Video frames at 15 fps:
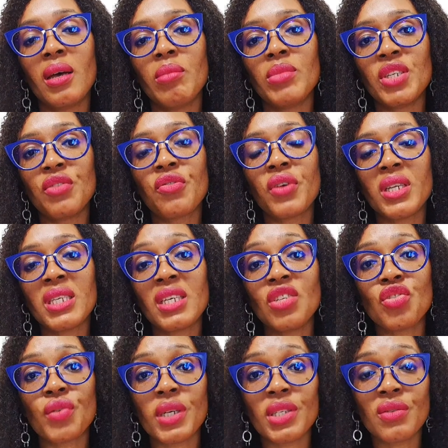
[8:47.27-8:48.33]
different
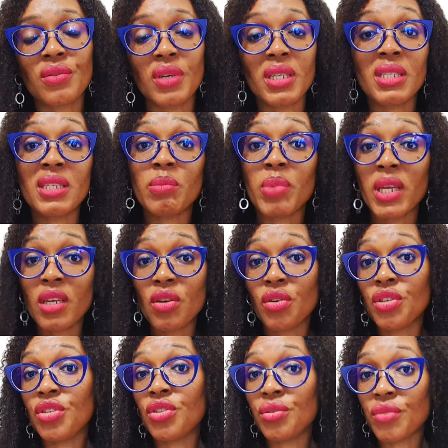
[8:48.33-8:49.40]
interest rates depending on
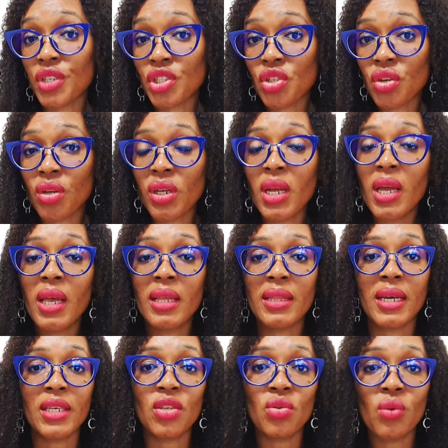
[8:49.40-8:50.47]
the duration
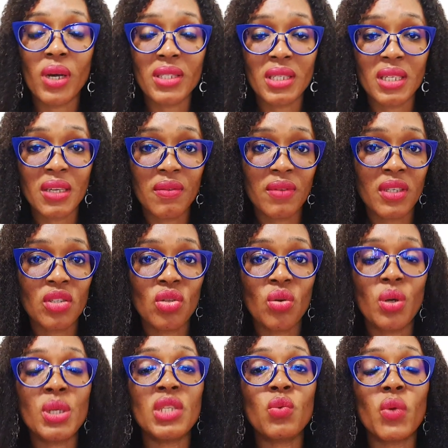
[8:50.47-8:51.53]
that you as the investor
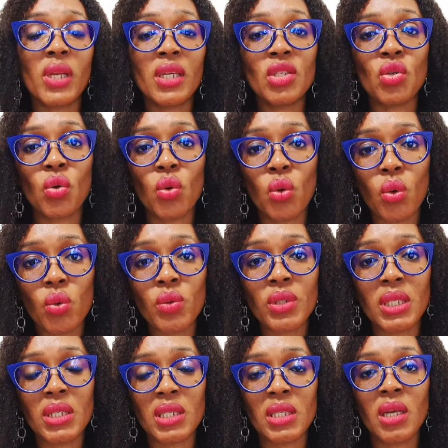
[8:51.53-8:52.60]
is willing to hold
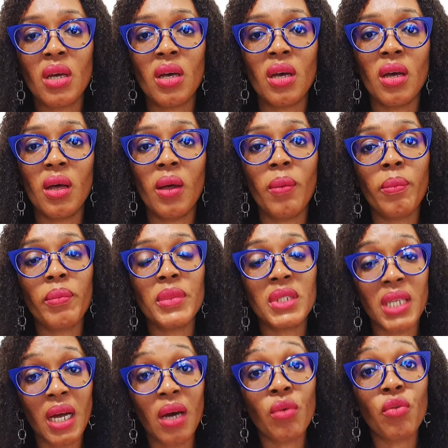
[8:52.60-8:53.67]
it
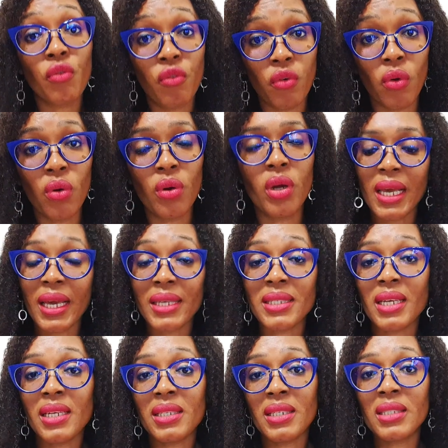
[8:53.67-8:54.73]
down for. Like I
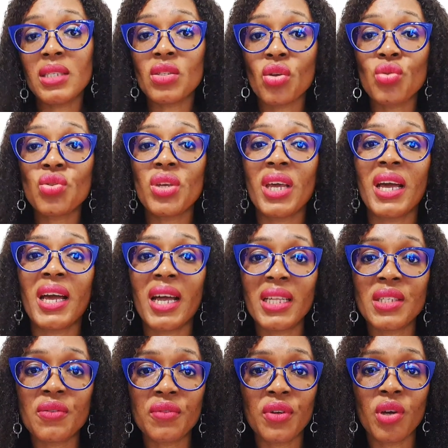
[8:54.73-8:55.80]
said, this is also a
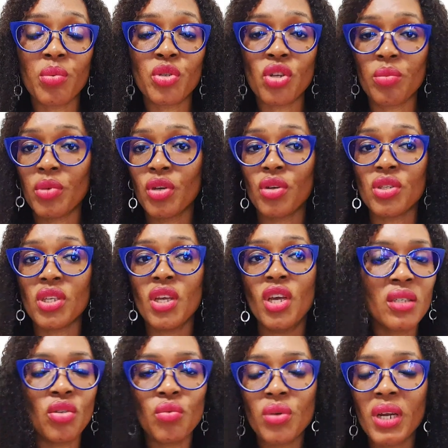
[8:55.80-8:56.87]
hands-free option, because
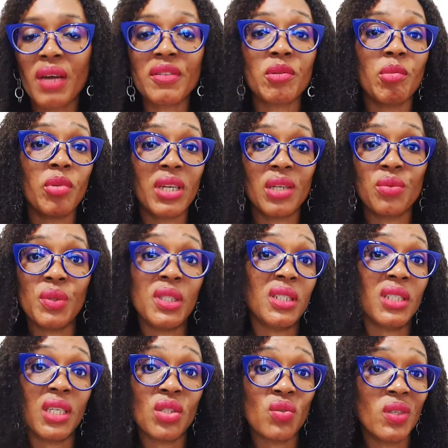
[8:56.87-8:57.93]
you won't have to be bothered with the
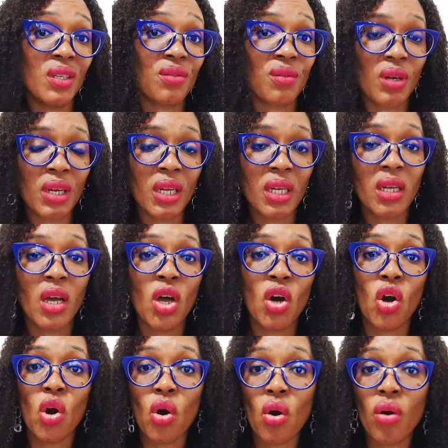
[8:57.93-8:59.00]
day-to-day running
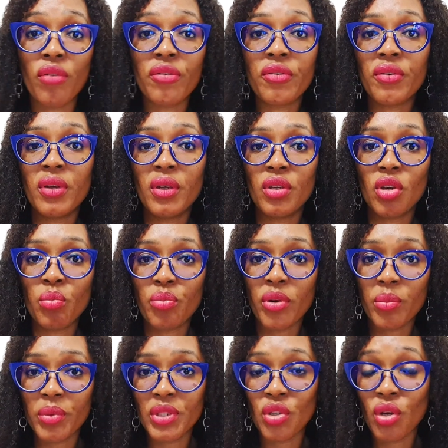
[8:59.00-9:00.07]
of your
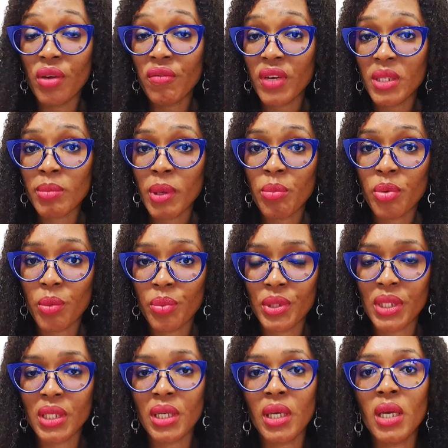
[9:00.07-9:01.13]
property, your investment
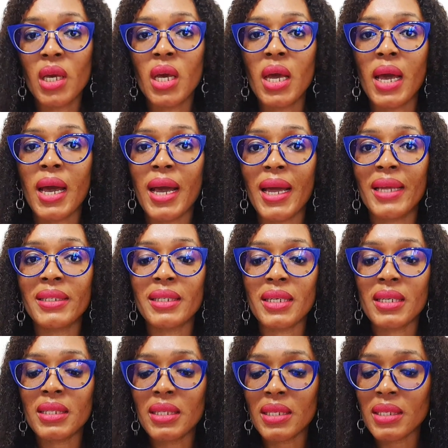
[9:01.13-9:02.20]
property, and
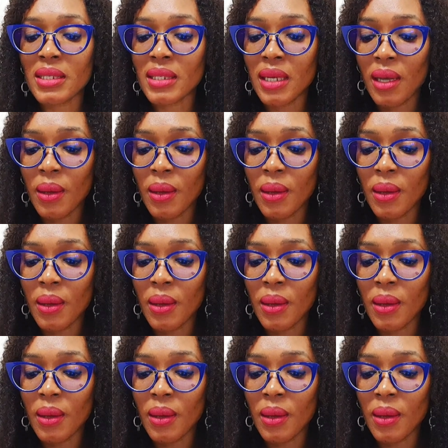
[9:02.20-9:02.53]
it is